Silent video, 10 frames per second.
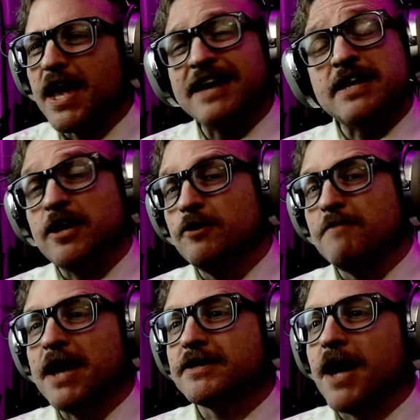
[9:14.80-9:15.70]
And yet you
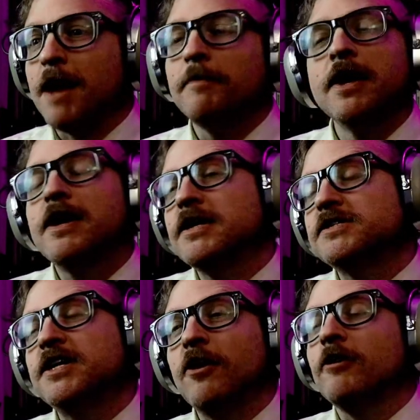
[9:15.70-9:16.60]
make time.
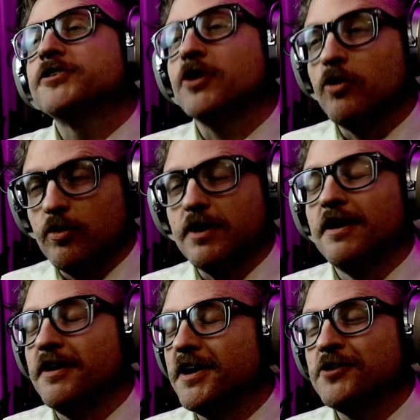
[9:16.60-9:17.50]
Isn't it also
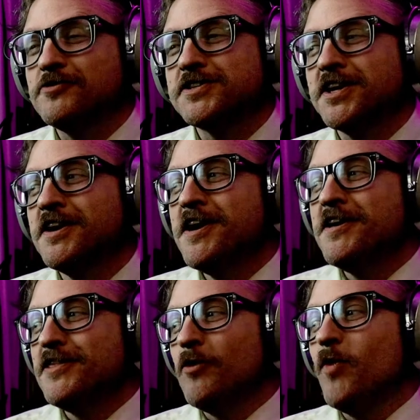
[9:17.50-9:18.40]
interesting
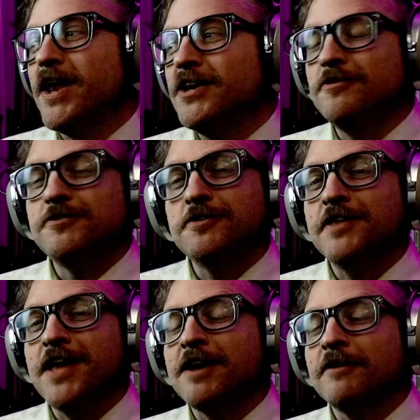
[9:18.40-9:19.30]
that when you do
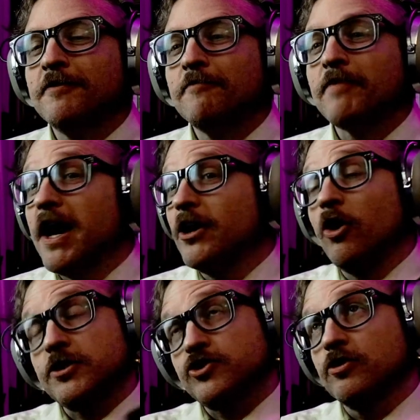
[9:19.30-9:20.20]
that, I
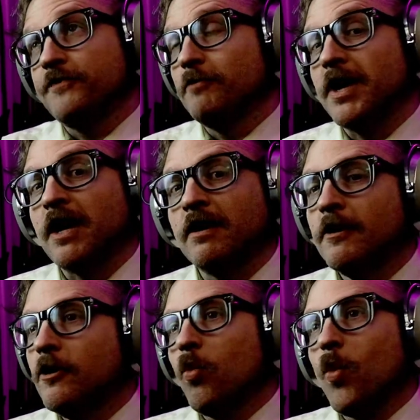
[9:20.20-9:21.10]
know it's true for me,
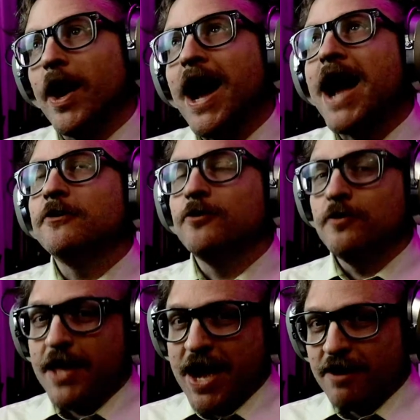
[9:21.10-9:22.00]
when I
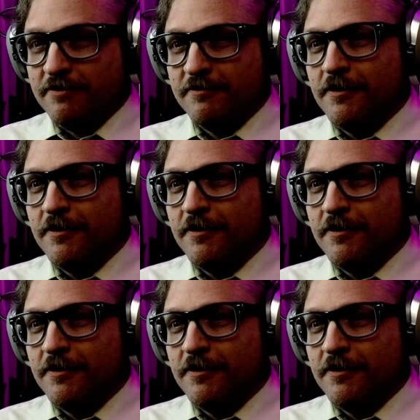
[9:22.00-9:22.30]
do that,